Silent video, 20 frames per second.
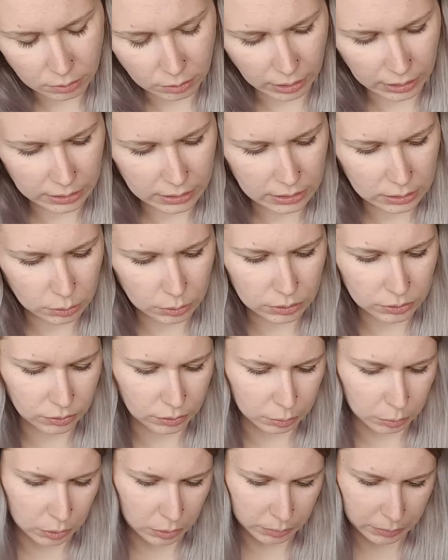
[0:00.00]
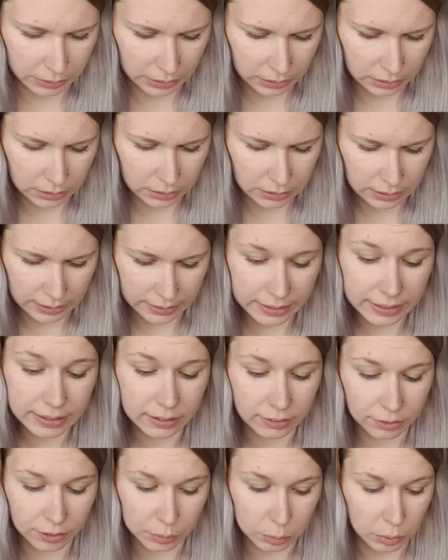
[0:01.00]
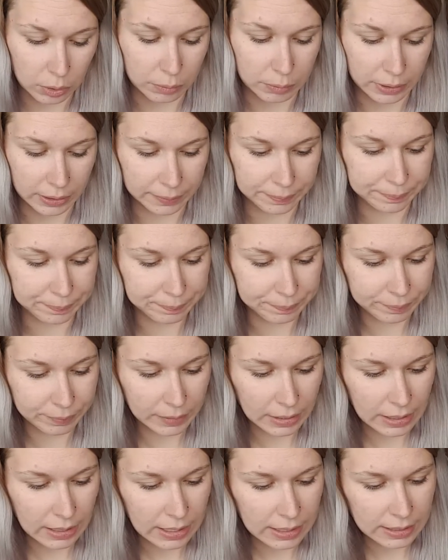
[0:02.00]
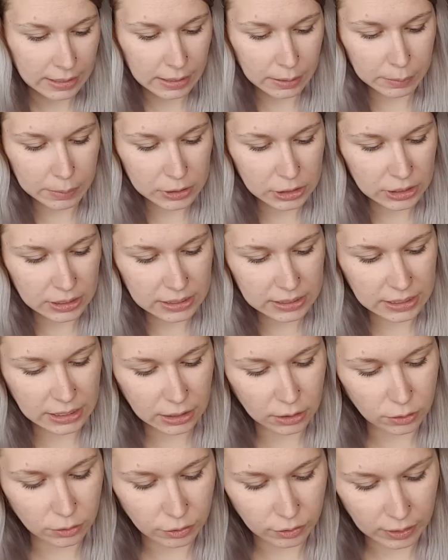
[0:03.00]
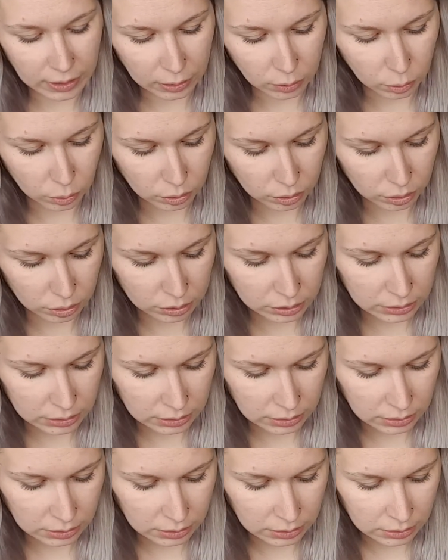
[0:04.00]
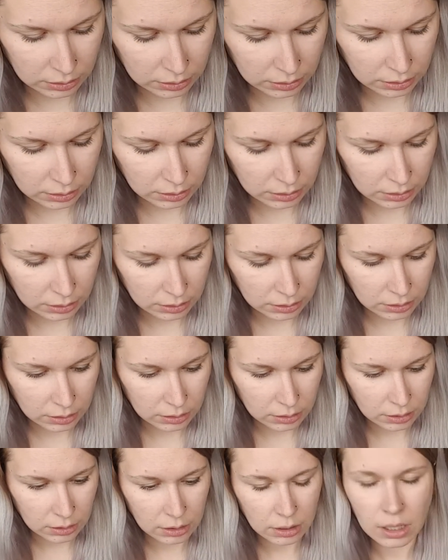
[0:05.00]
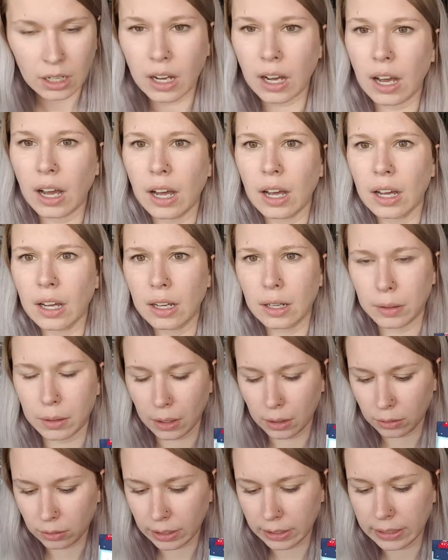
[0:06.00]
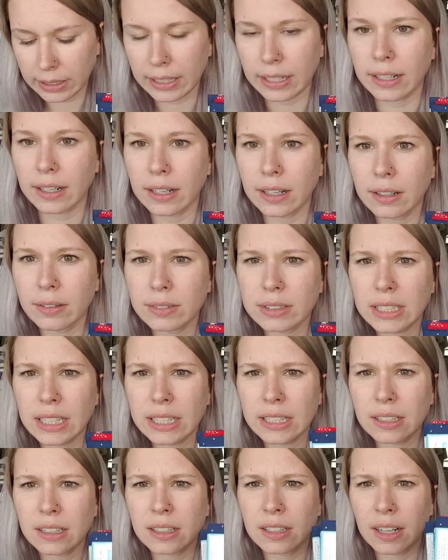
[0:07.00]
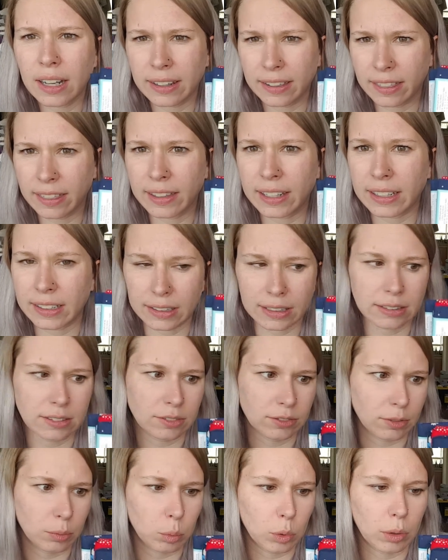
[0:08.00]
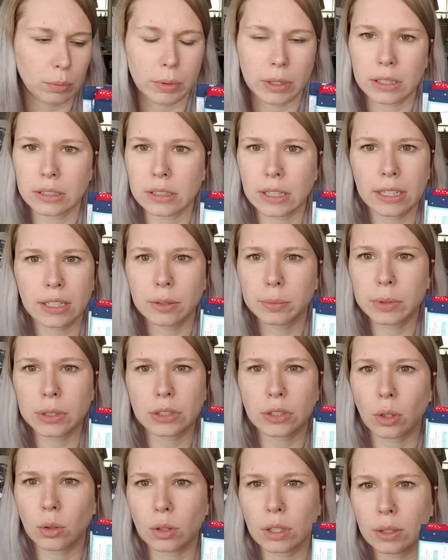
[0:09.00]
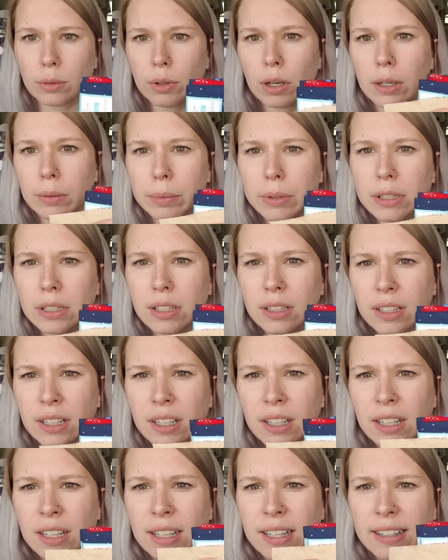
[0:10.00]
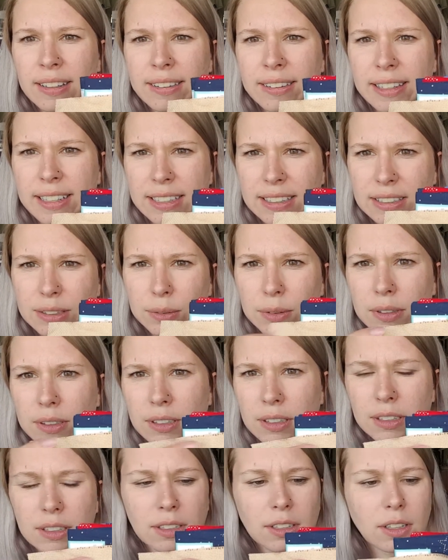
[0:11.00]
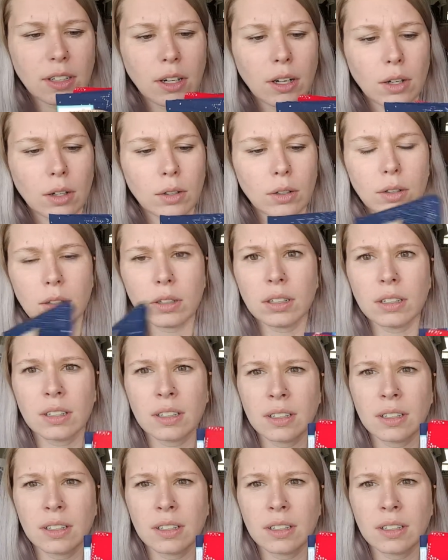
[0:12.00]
right, this was from Walmart. I think they're from Walmart. They had a bunch of these cute fat quarters already, and I was like, I think these are from Walmart. I could be totally wrong, but look, this one could go.